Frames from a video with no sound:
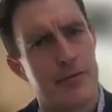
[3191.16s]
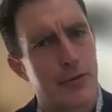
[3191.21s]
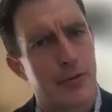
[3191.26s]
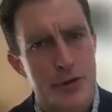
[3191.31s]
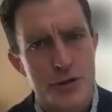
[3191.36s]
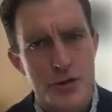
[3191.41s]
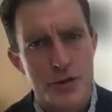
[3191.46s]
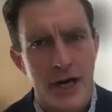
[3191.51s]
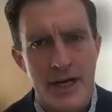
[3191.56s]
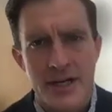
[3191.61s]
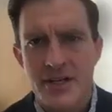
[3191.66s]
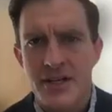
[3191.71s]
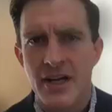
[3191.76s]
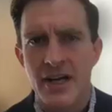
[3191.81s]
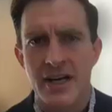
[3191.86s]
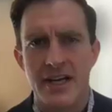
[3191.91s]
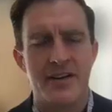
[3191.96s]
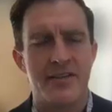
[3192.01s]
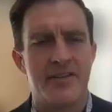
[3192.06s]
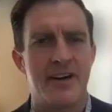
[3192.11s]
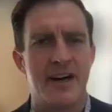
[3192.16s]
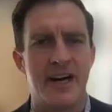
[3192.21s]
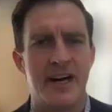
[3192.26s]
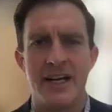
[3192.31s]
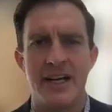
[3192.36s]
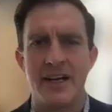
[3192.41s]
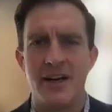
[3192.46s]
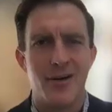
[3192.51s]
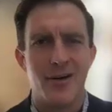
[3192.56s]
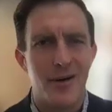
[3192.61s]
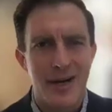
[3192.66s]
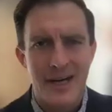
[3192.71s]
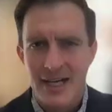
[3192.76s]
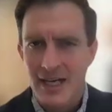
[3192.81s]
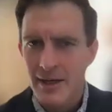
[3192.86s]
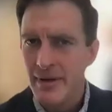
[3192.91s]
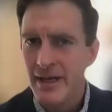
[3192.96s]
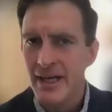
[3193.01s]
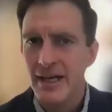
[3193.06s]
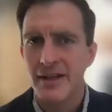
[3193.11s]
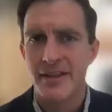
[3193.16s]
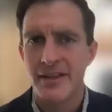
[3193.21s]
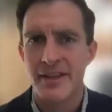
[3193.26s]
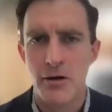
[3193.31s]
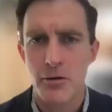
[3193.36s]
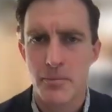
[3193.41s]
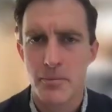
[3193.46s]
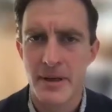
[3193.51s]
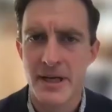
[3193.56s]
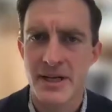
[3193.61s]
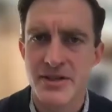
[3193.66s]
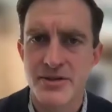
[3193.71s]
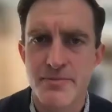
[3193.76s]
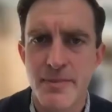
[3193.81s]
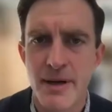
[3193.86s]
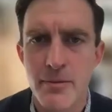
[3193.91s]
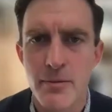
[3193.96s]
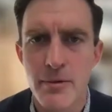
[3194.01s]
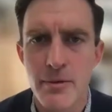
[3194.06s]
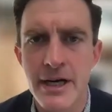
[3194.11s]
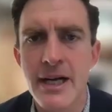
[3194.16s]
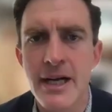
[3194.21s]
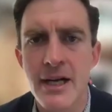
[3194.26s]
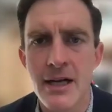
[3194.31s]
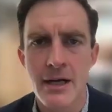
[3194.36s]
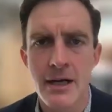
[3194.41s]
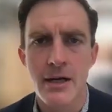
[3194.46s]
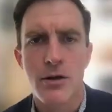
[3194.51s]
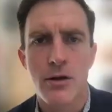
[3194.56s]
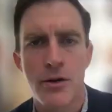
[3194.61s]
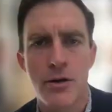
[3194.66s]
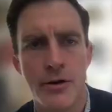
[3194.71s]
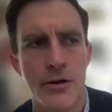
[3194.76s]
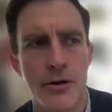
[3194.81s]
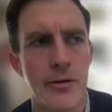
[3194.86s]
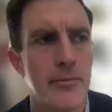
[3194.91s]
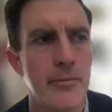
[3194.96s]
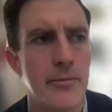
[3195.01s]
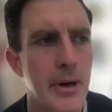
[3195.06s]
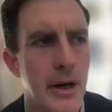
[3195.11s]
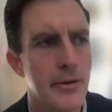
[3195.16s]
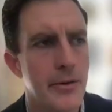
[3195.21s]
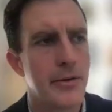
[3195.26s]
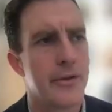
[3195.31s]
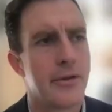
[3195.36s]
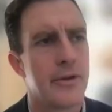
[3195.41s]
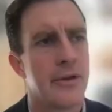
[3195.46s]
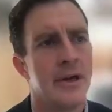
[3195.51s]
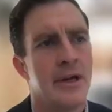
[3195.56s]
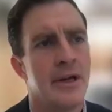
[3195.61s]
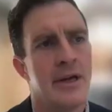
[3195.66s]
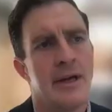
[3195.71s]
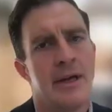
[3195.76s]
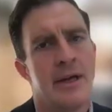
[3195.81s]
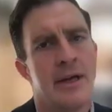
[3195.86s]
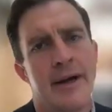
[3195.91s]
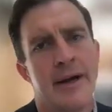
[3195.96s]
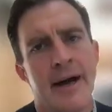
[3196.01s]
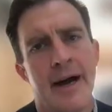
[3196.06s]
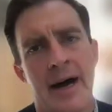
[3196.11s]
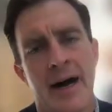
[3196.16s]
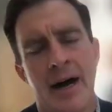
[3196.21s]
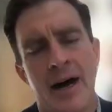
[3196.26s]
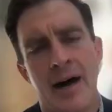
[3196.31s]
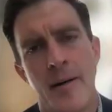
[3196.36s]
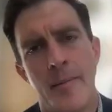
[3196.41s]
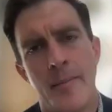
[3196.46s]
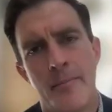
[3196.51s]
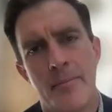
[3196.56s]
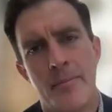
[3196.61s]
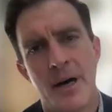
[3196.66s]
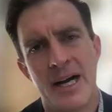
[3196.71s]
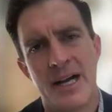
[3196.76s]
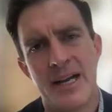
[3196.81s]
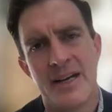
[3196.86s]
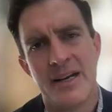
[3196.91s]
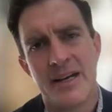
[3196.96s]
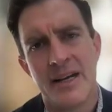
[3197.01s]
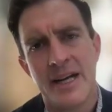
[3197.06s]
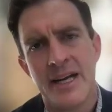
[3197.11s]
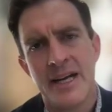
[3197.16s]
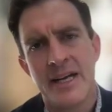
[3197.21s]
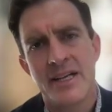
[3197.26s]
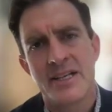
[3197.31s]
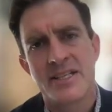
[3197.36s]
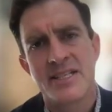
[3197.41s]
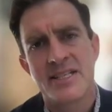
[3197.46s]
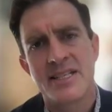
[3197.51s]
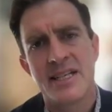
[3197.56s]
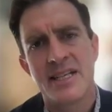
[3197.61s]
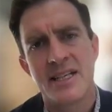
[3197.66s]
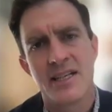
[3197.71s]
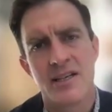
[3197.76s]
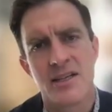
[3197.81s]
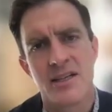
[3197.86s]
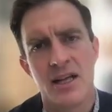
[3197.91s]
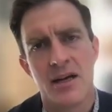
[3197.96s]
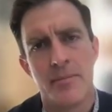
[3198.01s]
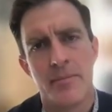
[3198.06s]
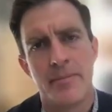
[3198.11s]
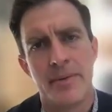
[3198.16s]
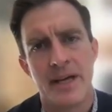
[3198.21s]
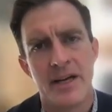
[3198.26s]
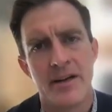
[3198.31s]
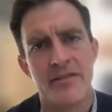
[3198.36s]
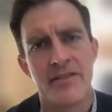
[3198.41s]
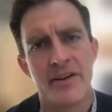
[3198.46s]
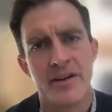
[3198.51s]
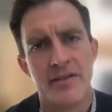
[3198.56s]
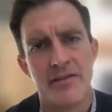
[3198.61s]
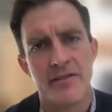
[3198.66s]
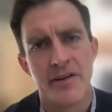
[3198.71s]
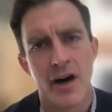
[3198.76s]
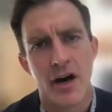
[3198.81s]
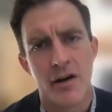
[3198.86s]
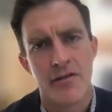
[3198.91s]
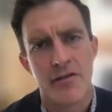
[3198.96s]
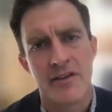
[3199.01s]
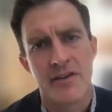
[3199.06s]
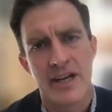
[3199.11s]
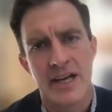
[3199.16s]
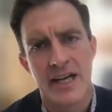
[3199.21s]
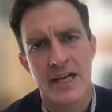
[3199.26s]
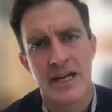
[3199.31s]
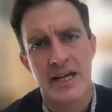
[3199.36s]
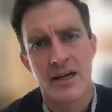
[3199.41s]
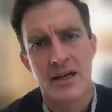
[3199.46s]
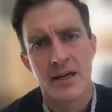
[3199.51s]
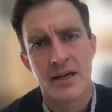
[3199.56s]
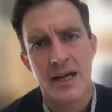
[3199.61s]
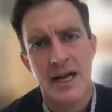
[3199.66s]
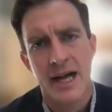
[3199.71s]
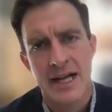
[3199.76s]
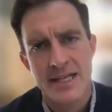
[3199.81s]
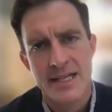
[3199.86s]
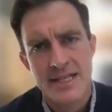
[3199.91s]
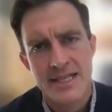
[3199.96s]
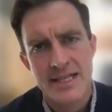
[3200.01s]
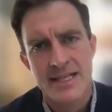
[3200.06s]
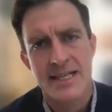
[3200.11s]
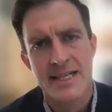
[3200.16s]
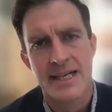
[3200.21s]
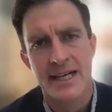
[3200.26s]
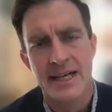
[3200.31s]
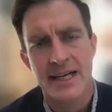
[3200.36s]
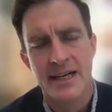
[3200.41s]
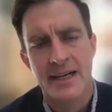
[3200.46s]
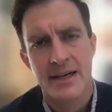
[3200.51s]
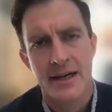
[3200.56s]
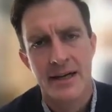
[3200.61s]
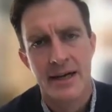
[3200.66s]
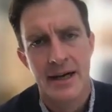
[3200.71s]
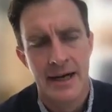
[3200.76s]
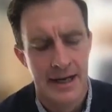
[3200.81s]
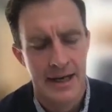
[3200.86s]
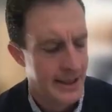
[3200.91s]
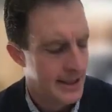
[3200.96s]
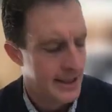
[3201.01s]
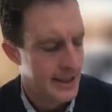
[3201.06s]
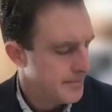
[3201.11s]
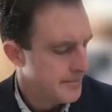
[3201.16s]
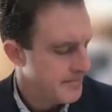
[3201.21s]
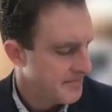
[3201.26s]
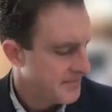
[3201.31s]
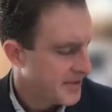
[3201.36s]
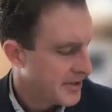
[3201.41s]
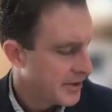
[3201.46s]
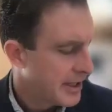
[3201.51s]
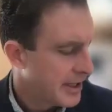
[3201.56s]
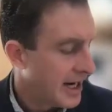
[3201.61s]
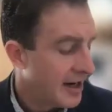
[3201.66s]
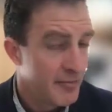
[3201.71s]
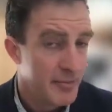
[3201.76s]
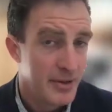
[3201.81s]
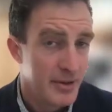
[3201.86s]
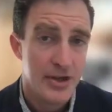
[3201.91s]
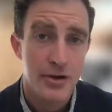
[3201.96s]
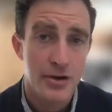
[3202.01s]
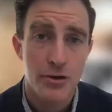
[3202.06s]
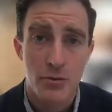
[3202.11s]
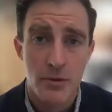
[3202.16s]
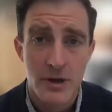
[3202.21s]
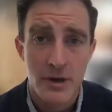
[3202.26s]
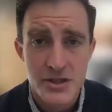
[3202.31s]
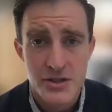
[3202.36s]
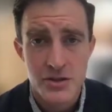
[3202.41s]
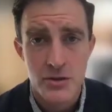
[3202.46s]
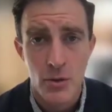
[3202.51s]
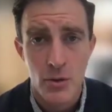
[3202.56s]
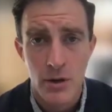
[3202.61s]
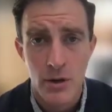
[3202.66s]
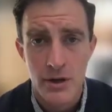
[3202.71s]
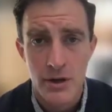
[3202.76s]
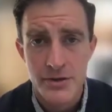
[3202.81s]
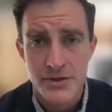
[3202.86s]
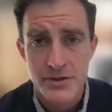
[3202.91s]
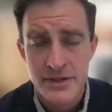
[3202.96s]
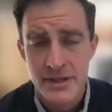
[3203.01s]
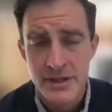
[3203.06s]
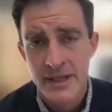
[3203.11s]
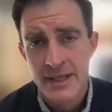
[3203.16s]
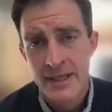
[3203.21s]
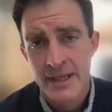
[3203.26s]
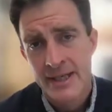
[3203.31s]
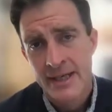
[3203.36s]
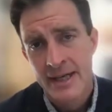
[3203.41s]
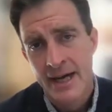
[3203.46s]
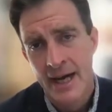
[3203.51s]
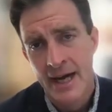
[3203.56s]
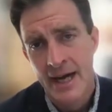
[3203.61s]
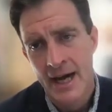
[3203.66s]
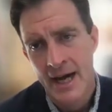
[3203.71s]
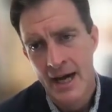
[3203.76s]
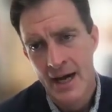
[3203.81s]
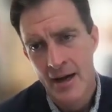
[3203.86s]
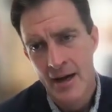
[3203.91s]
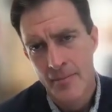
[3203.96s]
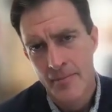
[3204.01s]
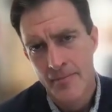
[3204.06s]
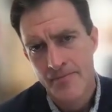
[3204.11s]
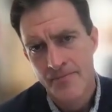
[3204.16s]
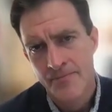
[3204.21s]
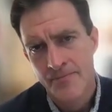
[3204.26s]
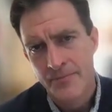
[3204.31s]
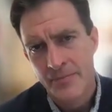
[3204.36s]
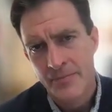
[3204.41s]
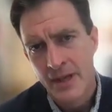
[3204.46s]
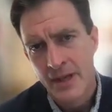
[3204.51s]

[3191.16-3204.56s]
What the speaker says: we're trying to identify, anemia therapies, maybe we can include both. But it is still a bit of an evolving entity. There have been new risk scores. We've